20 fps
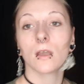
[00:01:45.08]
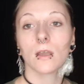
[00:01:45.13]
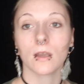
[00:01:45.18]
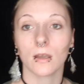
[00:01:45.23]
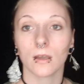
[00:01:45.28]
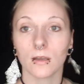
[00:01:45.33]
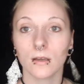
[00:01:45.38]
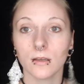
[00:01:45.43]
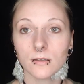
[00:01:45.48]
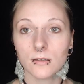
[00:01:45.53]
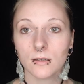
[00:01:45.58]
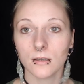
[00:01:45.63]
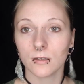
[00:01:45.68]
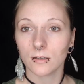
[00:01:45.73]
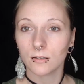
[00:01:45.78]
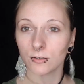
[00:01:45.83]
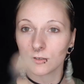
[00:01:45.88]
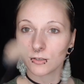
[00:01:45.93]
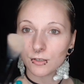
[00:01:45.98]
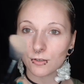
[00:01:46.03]
And I'm
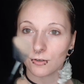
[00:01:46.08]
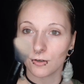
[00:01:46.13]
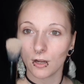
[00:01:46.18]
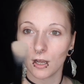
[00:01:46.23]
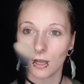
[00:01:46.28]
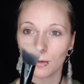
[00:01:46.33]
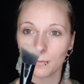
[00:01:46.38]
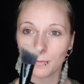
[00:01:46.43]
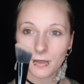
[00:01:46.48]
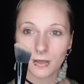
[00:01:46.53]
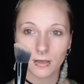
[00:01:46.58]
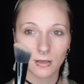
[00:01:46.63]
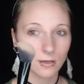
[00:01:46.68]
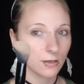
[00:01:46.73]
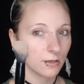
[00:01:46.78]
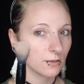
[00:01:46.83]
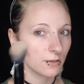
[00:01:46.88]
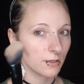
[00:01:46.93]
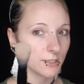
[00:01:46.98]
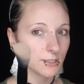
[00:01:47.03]
just going to grab
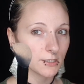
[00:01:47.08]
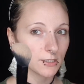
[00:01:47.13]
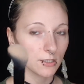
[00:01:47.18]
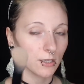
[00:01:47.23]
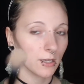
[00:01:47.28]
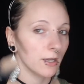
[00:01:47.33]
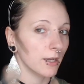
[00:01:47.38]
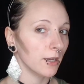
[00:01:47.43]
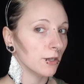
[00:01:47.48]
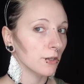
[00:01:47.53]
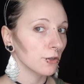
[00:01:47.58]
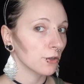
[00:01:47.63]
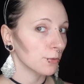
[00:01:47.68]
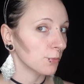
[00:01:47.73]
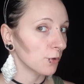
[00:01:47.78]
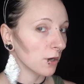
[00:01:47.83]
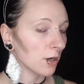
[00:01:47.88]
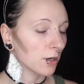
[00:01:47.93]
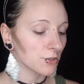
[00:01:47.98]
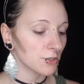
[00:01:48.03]
a nice little angular
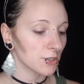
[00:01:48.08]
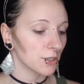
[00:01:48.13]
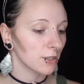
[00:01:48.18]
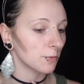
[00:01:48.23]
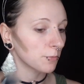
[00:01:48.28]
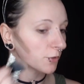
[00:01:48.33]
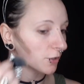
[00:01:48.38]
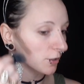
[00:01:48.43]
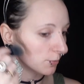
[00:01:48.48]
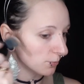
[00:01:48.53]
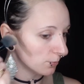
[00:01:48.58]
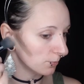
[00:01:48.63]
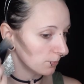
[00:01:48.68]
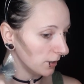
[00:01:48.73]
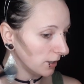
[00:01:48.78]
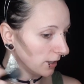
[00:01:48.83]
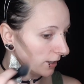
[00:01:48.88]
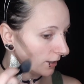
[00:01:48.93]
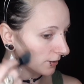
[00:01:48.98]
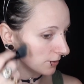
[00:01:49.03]
brush, and I'm going to
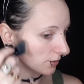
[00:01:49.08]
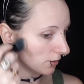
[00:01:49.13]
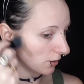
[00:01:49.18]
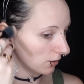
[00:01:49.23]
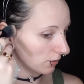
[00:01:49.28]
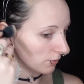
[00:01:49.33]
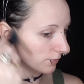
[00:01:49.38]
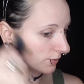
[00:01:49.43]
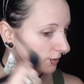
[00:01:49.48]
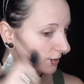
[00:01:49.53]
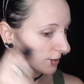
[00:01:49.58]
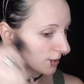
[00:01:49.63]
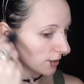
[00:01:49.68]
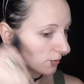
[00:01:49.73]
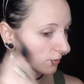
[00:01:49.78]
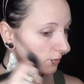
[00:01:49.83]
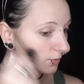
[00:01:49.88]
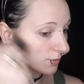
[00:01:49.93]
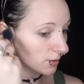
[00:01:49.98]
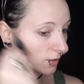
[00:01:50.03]
blend all this
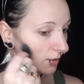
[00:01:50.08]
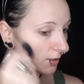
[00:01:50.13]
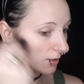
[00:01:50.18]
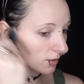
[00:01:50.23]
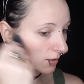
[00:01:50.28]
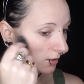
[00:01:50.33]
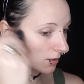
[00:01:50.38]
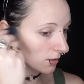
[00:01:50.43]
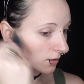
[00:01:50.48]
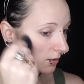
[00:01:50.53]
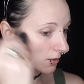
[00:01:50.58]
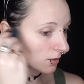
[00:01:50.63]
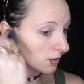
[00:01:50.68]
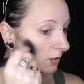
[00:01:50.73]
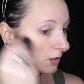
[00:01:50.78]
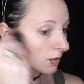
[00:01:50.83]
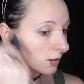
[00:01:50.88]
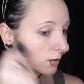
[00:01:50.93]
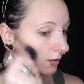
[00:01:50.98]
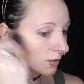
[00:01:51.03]
out
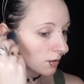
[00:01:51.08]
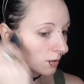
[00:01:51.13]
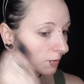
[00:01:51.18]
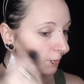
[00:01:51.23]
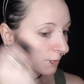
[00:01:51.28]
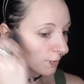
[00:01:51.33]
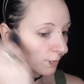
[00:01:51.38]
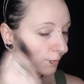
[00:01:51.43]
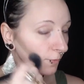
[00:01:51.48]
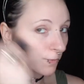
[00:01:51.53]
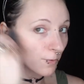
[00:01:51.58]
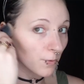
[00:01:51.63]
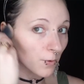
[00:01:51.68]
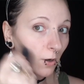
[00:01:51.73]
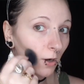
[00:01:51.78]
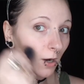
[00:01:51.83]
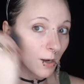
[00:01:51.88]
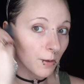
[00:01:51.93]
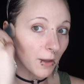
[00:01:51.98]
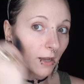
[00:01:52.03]

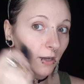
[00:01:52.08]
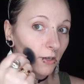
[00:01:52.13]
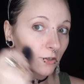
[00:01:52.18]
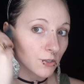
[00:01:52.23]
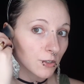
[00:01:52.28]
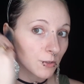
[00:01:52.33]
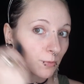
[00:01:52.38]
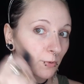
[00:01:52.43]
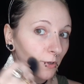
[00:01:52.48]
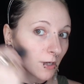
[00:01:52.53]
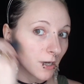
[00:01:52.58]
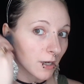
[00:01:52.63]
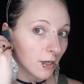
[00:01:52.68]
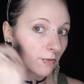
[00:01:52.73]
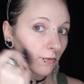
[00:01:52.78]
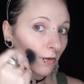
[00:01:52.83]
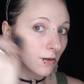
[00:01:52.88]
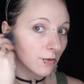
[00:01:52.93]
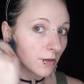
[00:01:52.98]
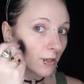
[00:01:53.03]
before I actually put any
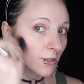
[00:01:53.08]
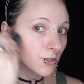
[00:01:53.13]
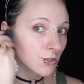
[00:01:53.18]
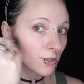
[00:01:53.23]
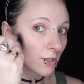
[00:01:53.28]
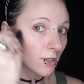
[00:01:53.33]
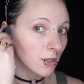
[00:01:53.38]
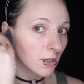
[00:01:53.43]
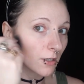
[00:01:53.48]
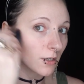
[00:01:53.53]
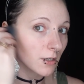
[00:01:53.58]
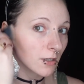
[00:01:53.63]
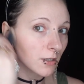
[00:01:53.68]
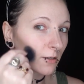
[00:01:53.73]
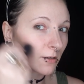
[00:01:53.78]
foundation on.